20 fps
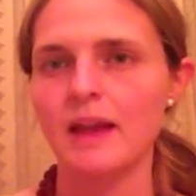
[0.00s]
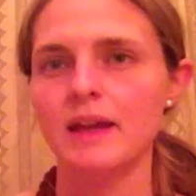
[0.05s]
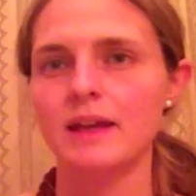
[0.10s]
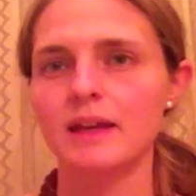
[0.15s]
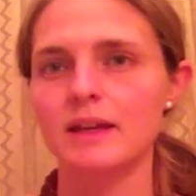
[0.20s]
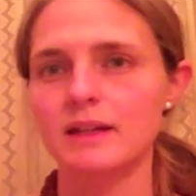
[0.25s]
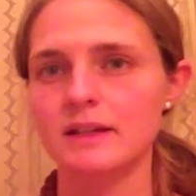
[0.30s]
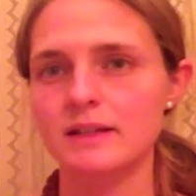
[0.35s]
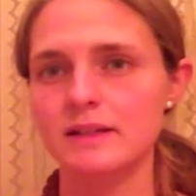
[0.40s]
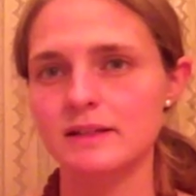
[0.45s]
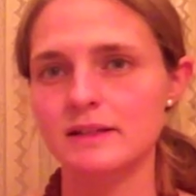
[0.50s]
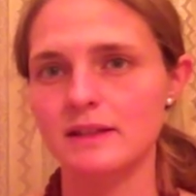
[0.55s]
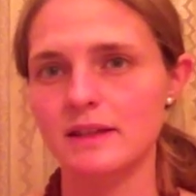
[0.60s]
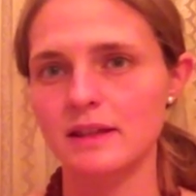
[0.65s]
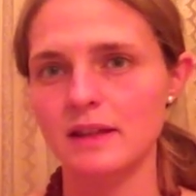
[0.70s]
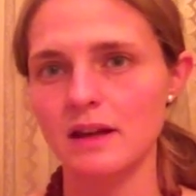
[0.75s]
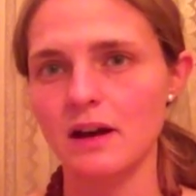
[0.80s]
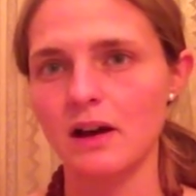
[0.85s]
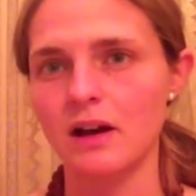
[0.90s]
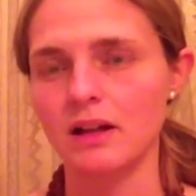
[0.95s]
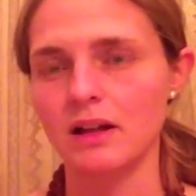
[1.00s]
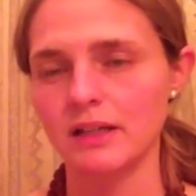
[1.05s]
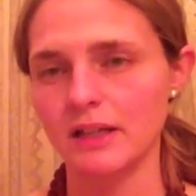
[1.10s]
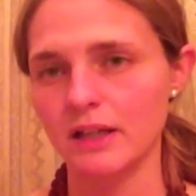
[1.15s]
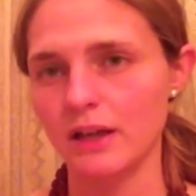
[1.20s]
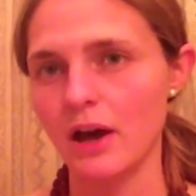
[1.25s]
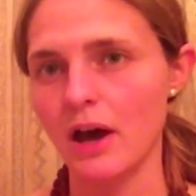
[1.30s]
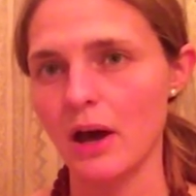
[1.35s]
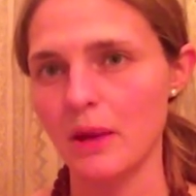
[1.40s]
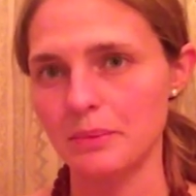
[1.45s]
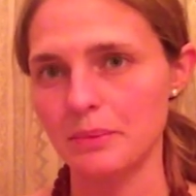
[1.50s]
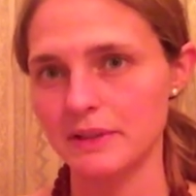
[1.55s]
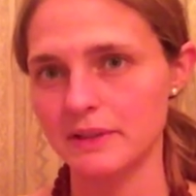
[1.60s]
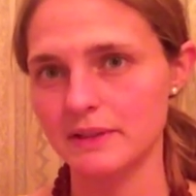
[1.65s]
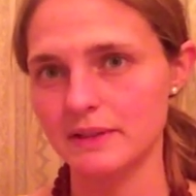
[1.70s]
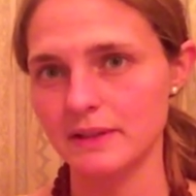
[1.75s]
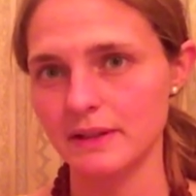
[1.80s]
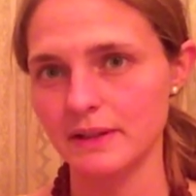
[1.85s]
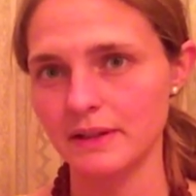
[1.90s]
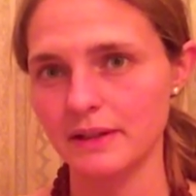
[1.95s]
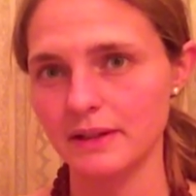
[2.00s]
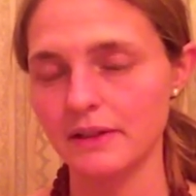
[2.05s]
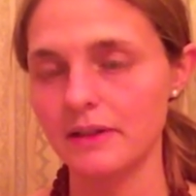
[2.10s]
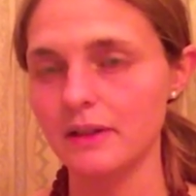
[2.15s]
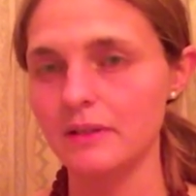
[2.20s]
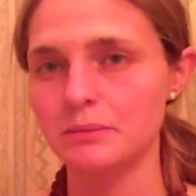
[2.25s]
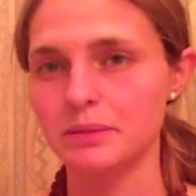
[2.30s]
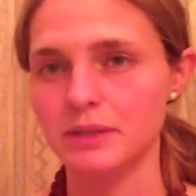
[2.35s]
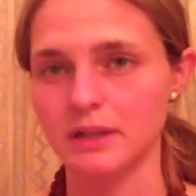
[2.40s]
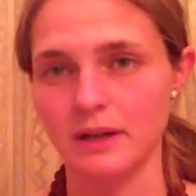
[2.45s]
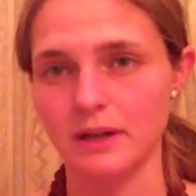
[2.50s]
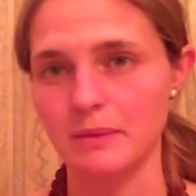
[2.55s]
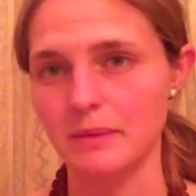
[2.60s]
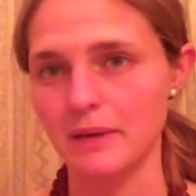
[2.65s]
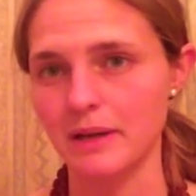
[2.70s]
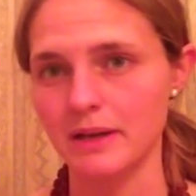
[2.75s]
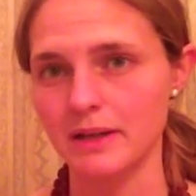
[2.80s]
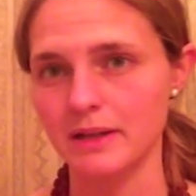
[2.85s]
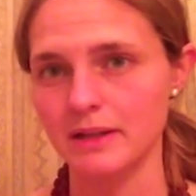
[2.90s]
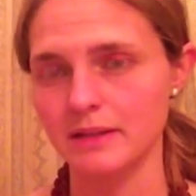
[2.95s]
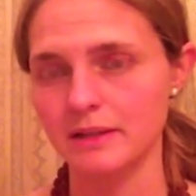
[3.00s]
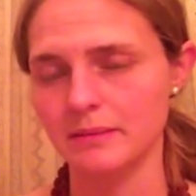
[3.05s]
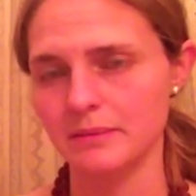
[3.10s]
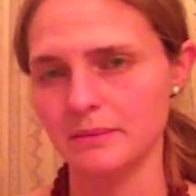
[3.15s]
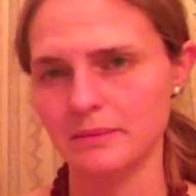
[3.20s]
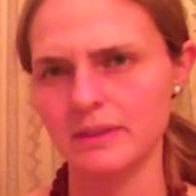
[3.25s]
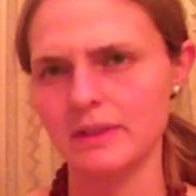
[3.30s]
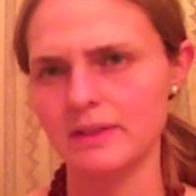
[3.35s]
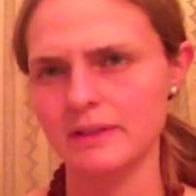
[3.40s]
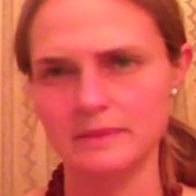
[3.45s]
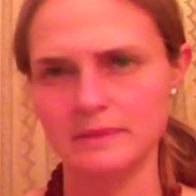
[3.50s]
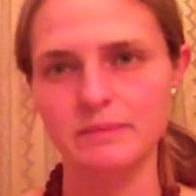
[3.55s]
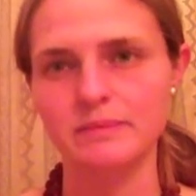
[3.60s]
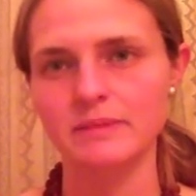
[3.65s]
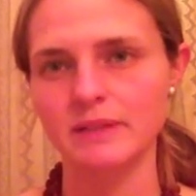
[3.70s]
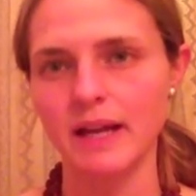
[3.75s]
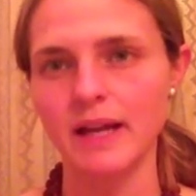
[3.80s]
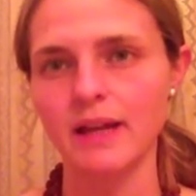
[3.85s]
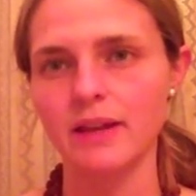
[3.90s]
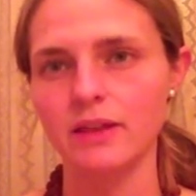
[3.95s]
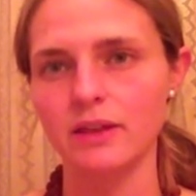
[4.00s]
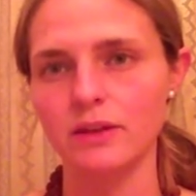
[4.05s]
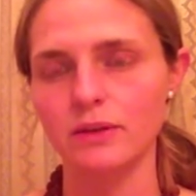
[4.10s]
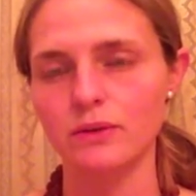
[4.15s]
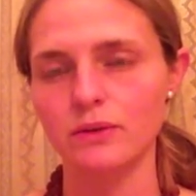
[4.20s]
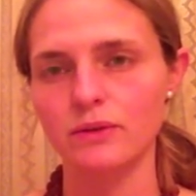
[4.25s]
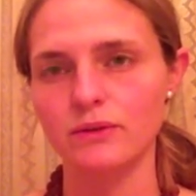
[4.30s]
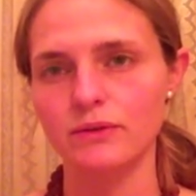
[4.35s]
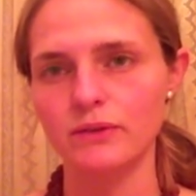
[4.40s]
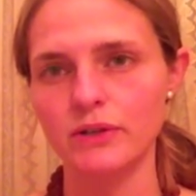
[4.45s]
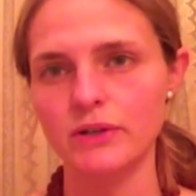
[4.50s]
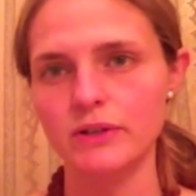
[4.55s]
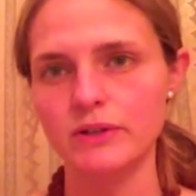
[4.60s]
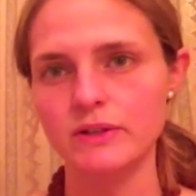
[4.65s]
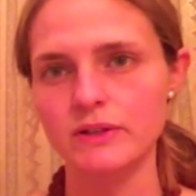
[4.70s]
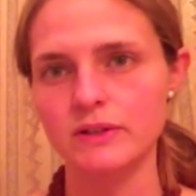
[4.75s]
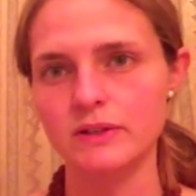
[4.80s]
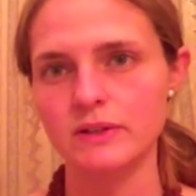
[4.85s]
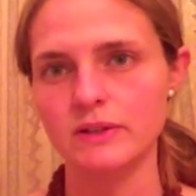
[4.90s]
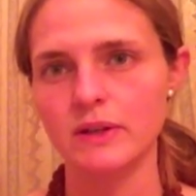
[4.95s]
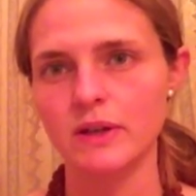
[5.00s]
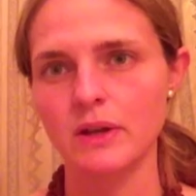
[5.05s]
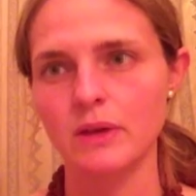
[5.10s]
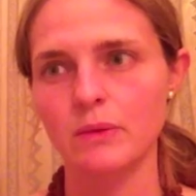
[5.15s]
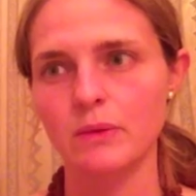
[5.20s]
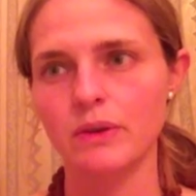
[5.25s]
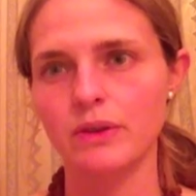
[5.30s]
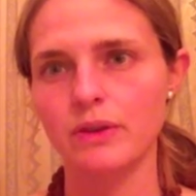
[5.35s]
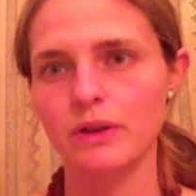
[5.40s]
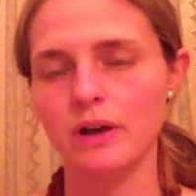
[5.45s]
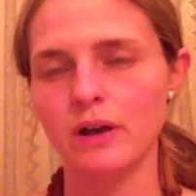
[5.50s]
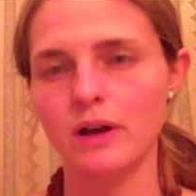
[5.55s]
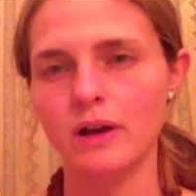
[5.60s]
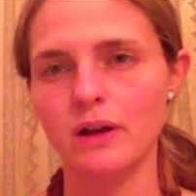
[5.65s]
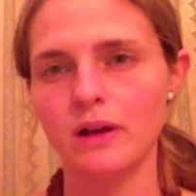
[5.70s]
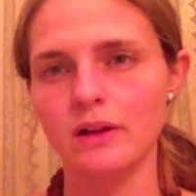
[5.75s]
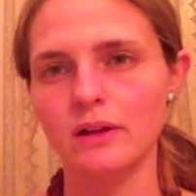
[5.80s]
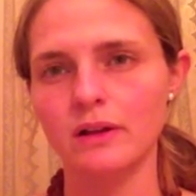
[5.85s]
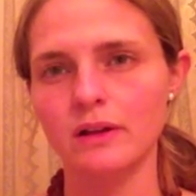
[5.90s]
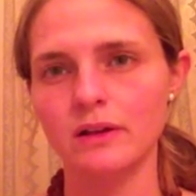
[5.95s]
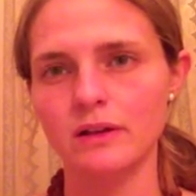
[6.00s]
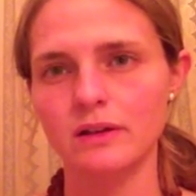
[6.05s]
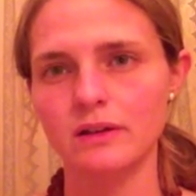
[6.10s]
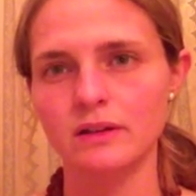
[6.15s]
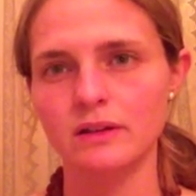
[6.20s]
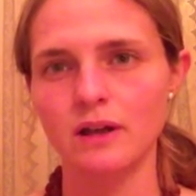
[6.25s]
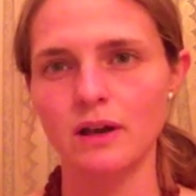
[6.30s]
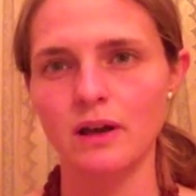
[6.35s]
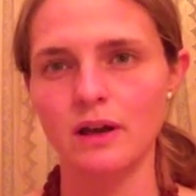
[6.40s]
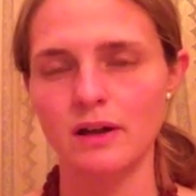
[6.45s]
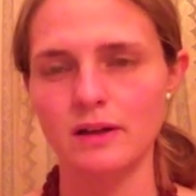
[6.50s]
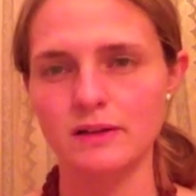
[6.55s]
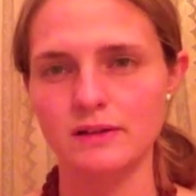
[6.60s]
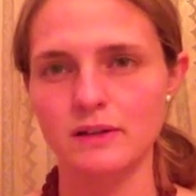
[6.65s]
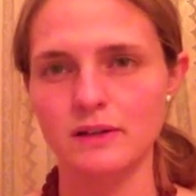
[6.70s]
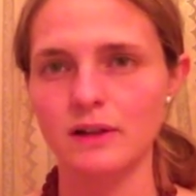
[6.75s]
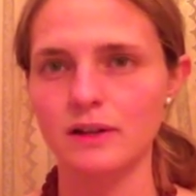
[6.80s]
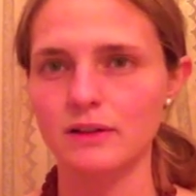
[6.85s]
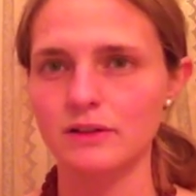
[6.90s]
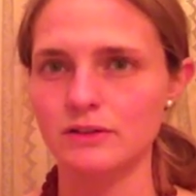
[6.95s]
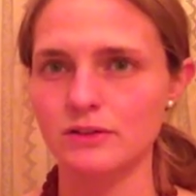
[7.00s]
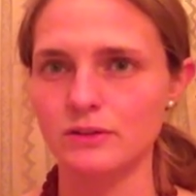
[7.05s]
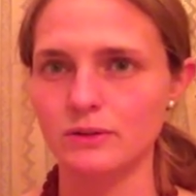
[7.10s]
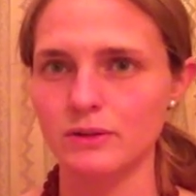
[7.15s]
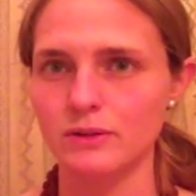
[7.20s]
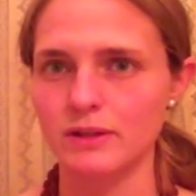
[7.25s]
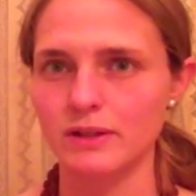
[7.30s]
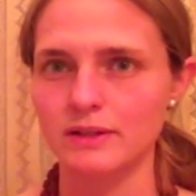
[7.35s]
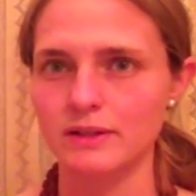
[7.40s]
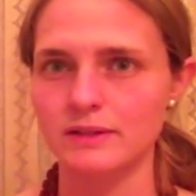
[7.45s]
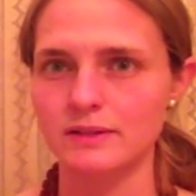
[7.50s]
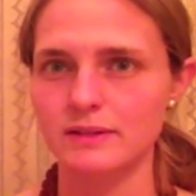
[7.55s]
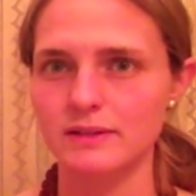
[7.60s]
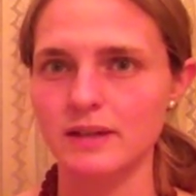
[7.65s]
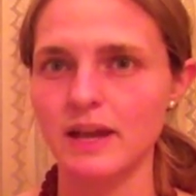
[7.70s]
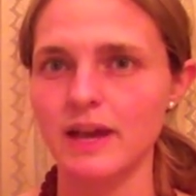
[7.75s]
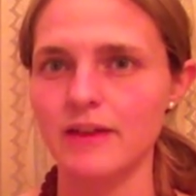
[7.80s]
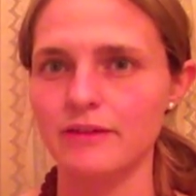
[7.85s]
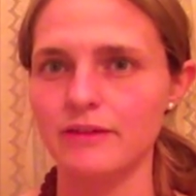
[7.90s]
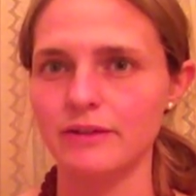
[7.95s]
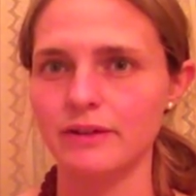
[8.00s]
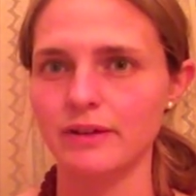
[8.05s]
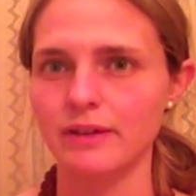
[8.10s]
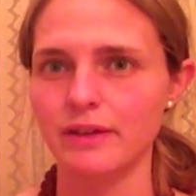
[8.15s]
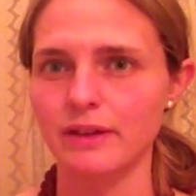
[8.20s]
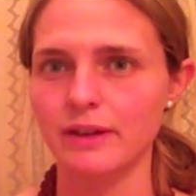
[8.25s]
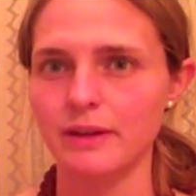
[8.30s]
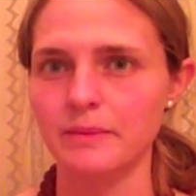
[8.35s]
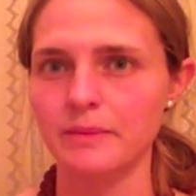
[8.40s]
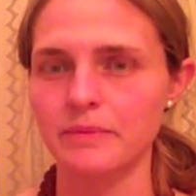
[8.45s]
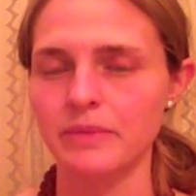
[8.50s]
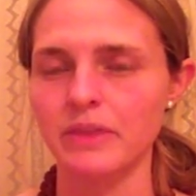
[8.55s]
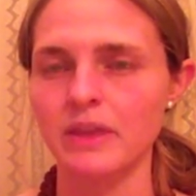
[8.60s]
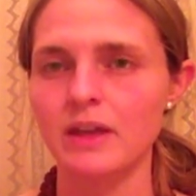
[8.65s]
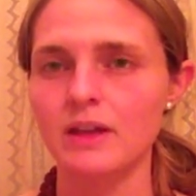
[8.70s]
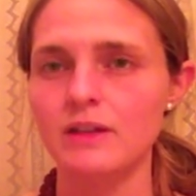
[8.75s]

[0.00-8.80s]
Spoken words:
It is the all-encompassing. Brahman is like the universe, with all laws, all choice, everything.